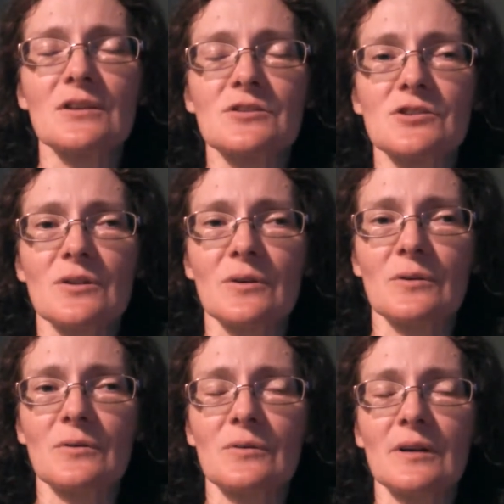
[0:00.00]

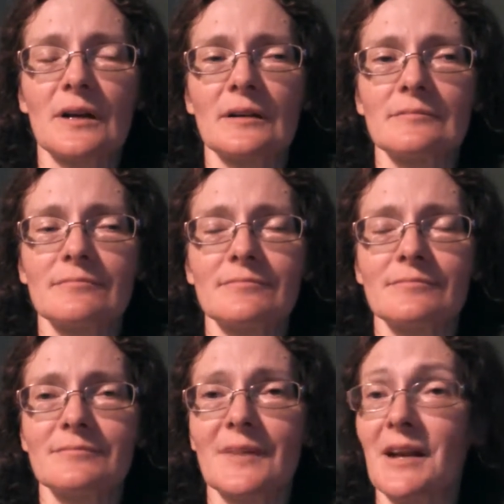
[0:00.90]
So um,
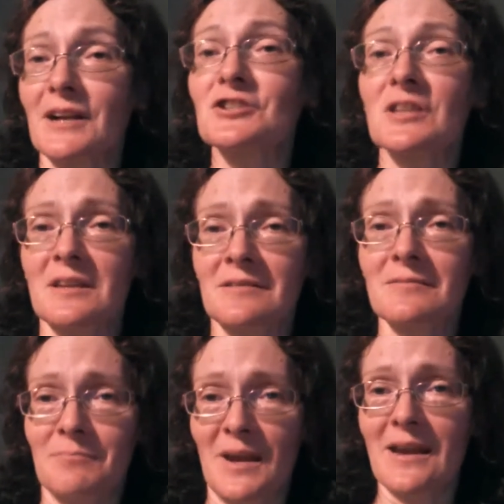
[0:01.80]
I actually
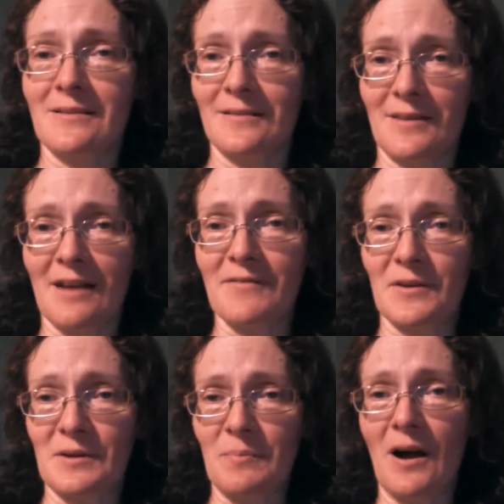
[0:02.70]
made that
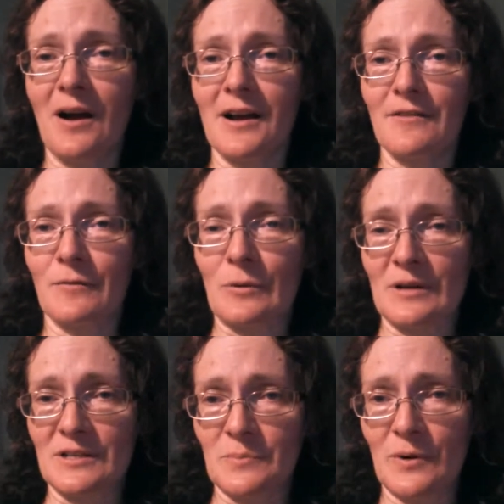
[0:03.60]
very pie for
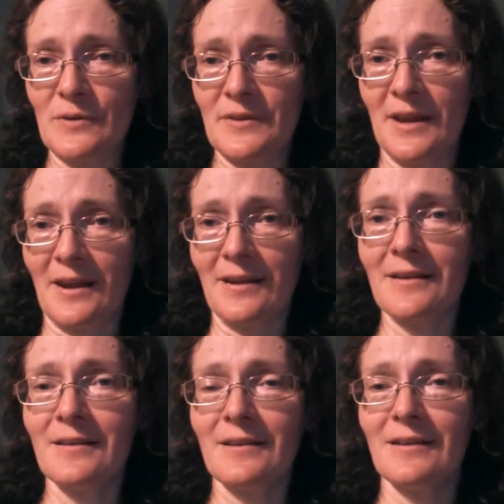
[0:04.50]
his birthday
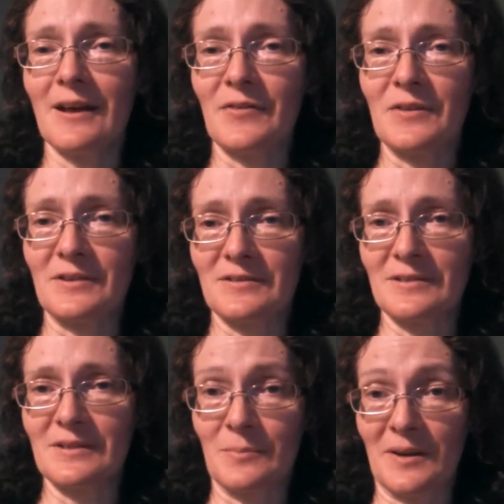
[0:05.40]
at the,
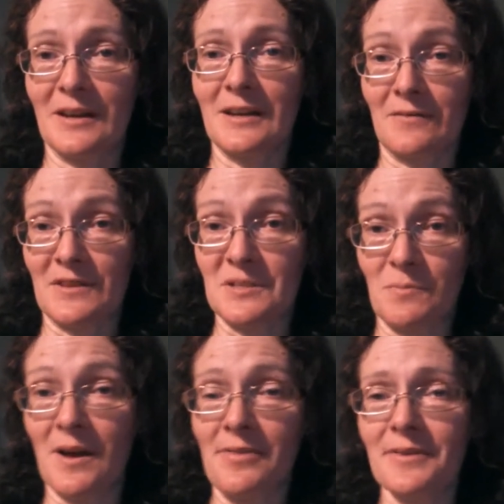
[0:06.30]
the beginning of this
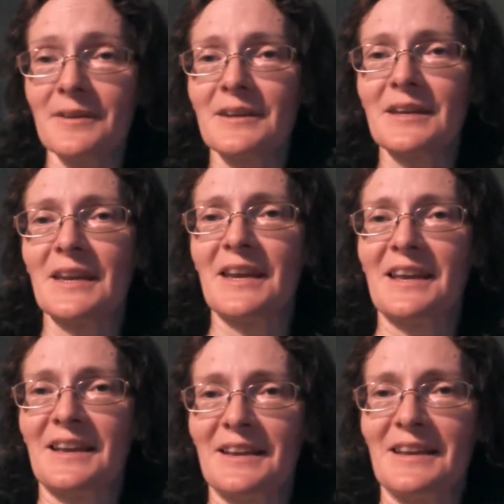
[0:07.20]
month
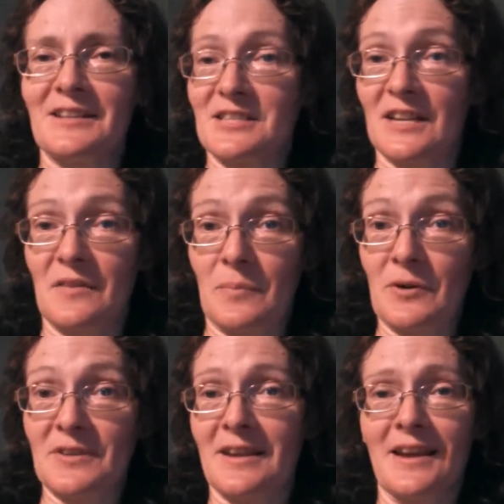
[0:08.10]
instead of
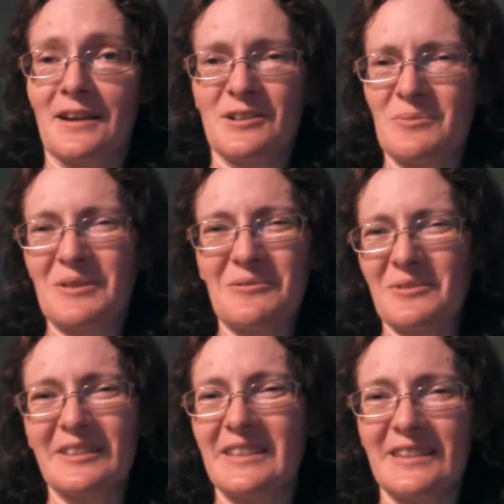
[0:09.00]
birthday cake because we don't
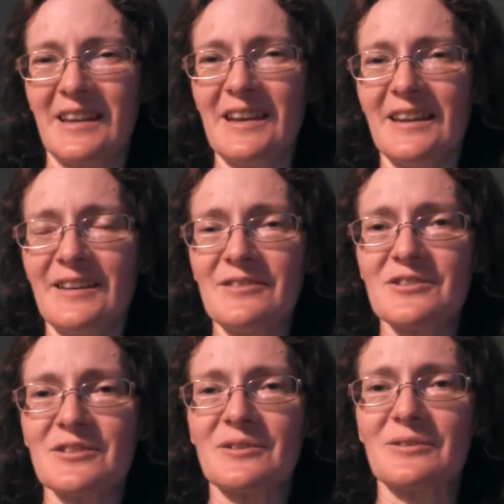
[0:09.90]
really eat cake here.
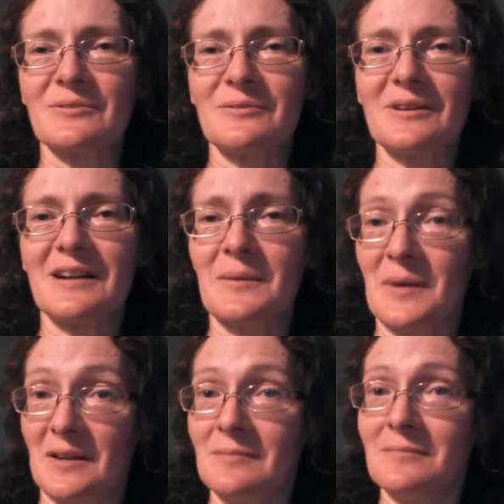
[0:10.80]
So I
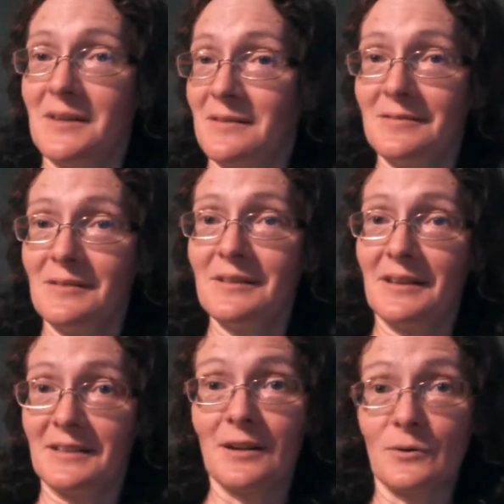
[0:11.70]
made him an
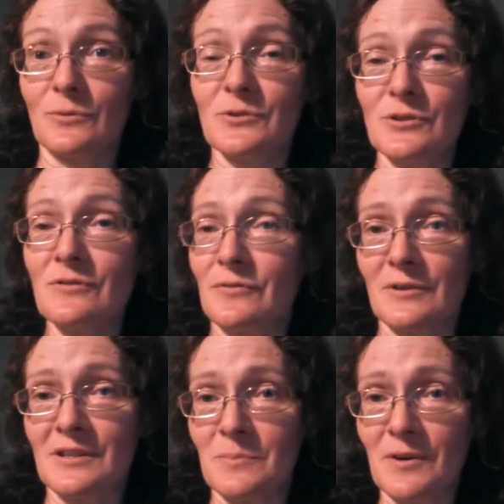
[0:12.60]
a darboze
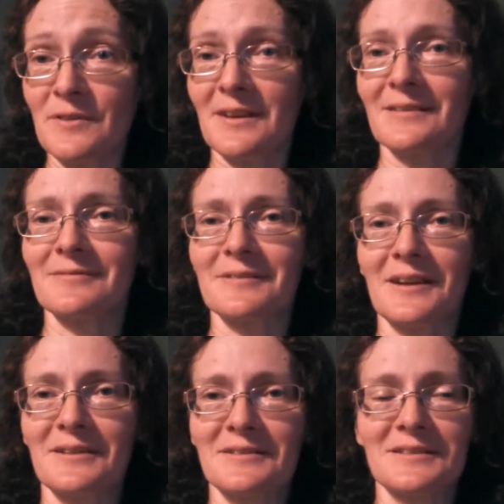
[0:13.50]
for his birthday,
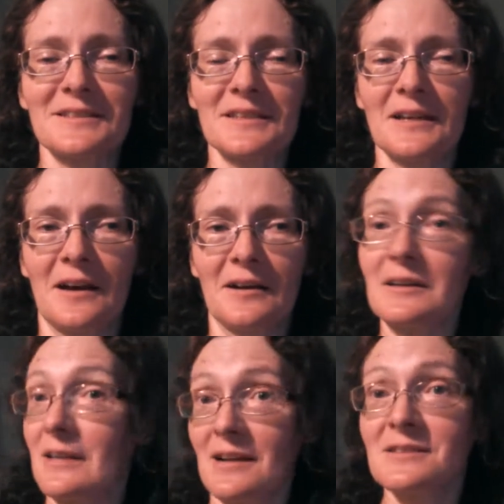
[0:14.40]
and uh,
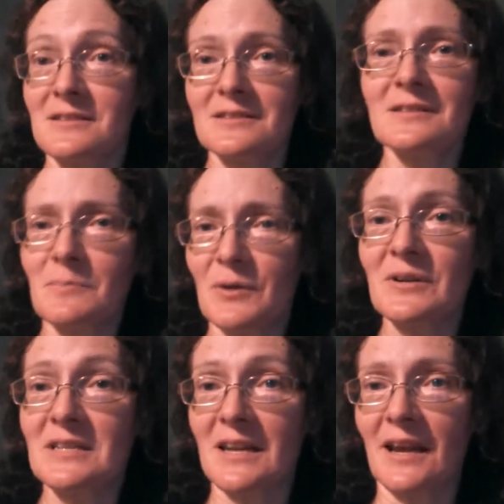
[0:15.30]
it lasts
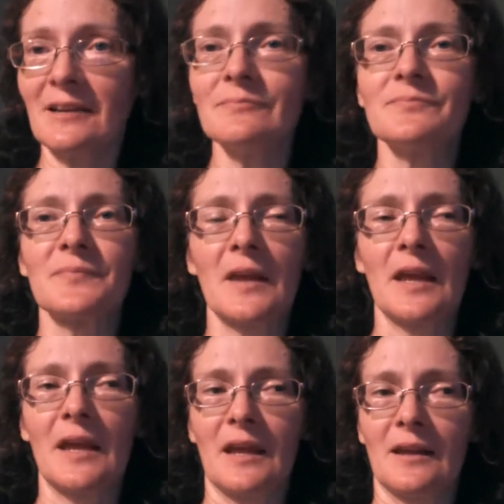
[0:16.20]
about a day.
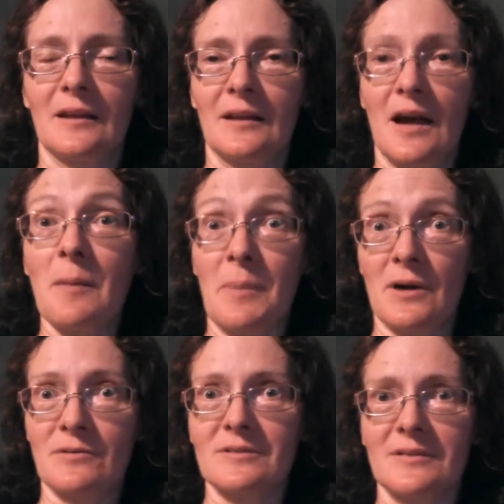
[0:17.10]

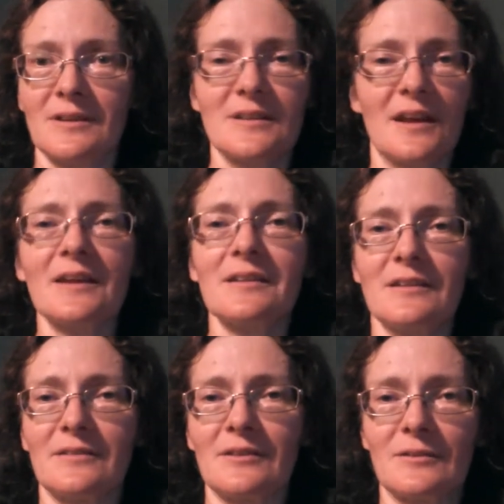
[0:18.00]
About a day,
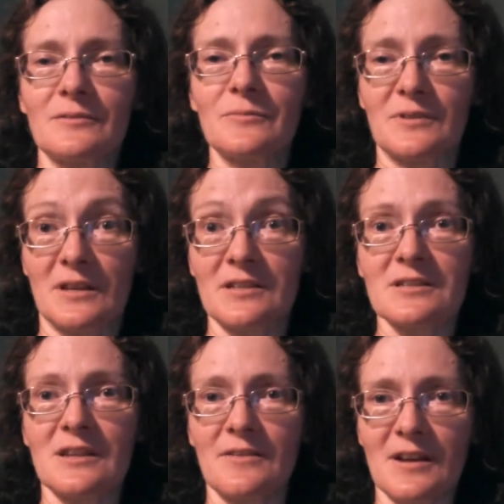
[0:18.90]
it, you know.
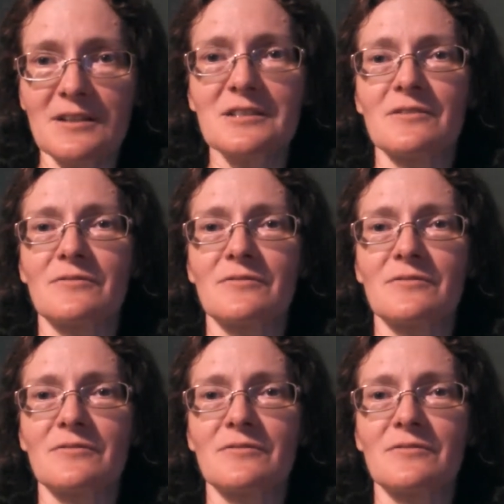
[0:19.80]
That's and that's